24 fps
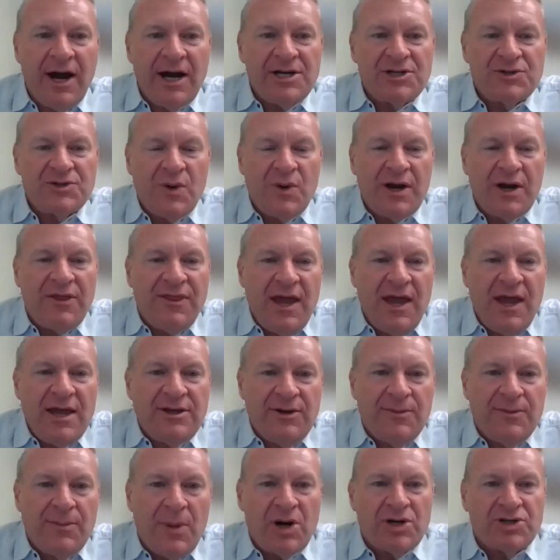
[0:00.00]
I just want to
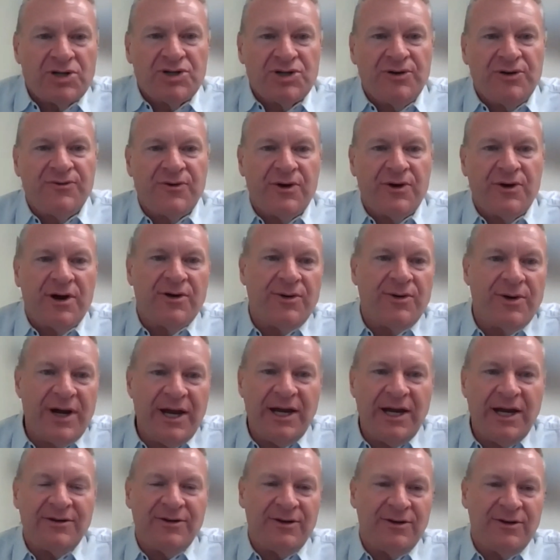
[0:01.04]
thank you, Marshall, for
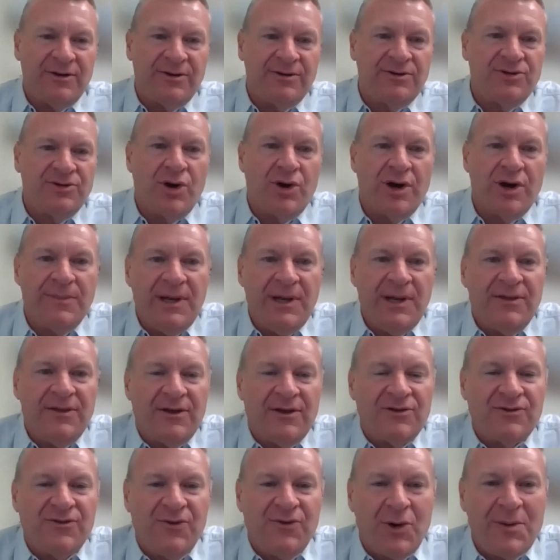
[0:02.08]
agreeing to join me in
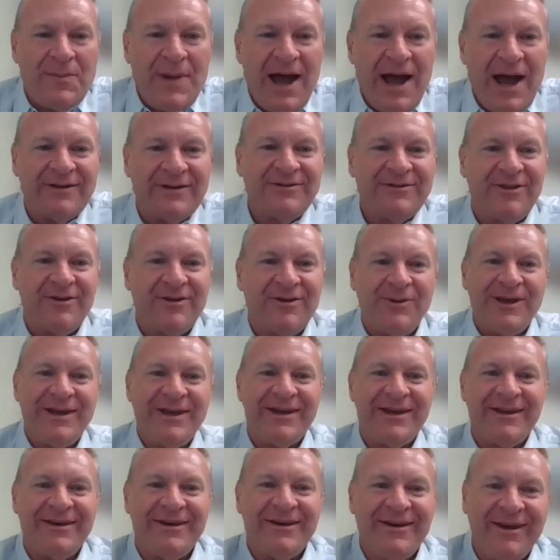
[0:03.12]
this format so that we
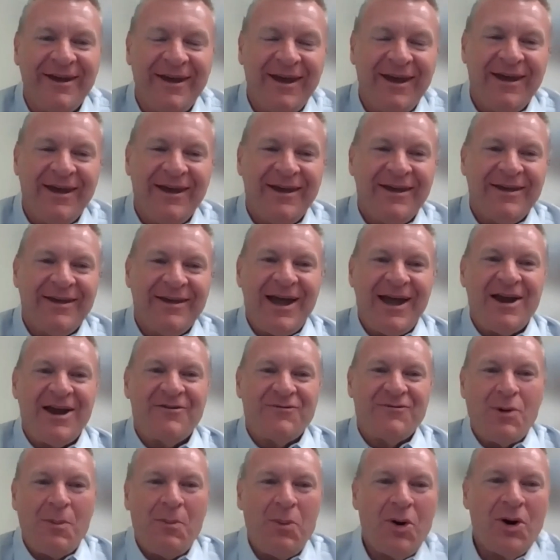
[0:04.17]
can kind
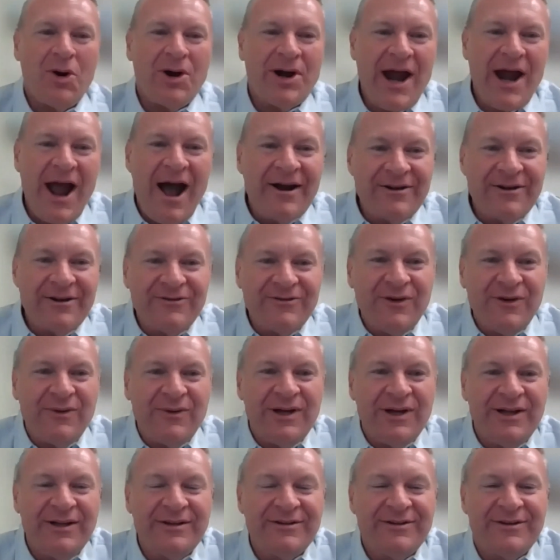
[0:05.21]
of report out, if you
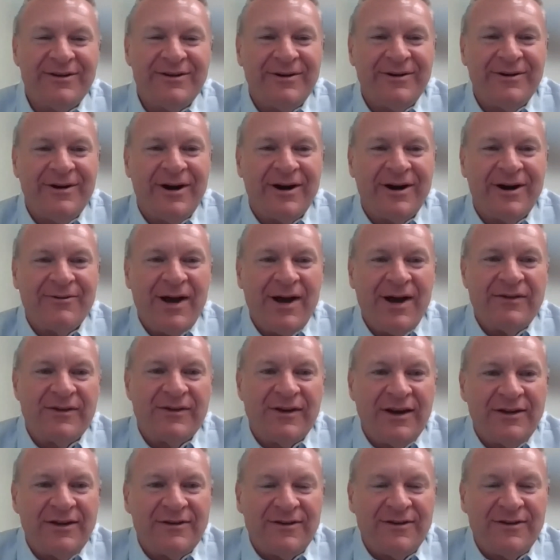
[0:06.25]
will, to our
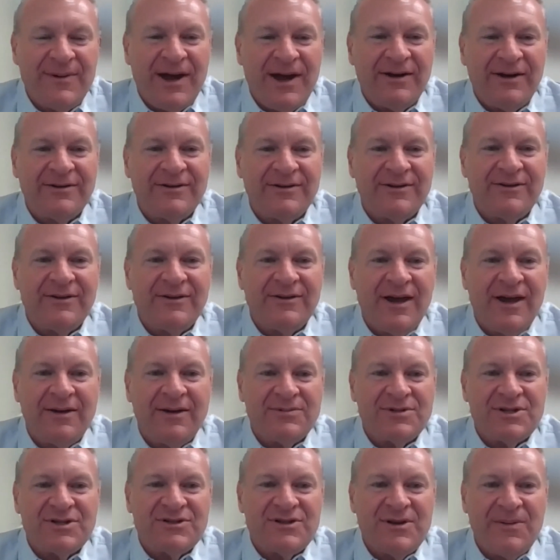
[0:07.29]
residents about
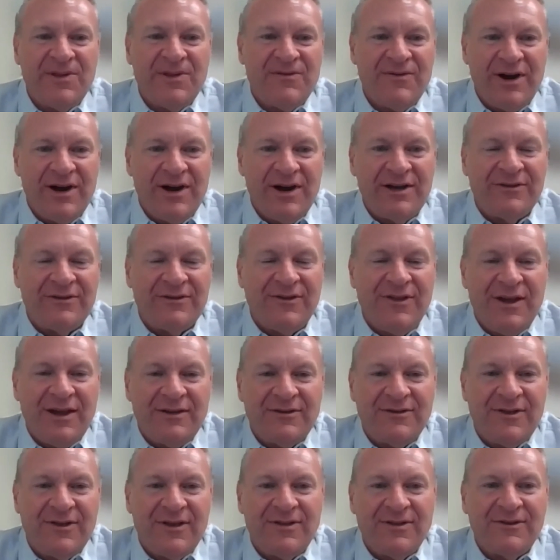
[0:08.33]
just some of the various
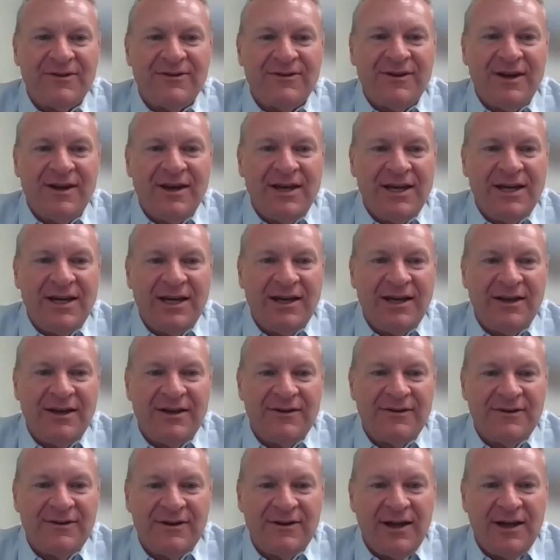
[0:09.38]
things that the city
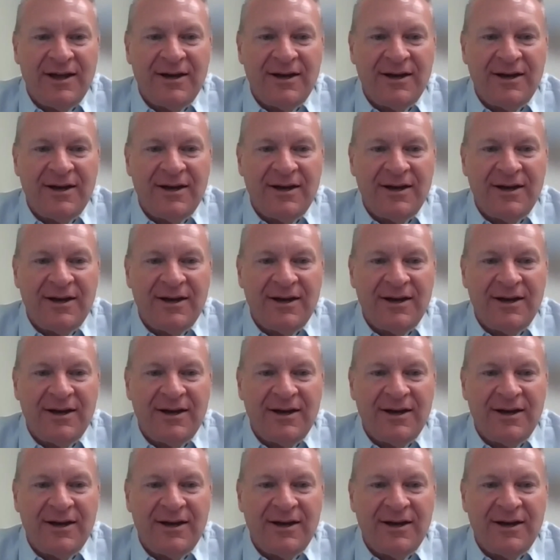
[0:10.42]
is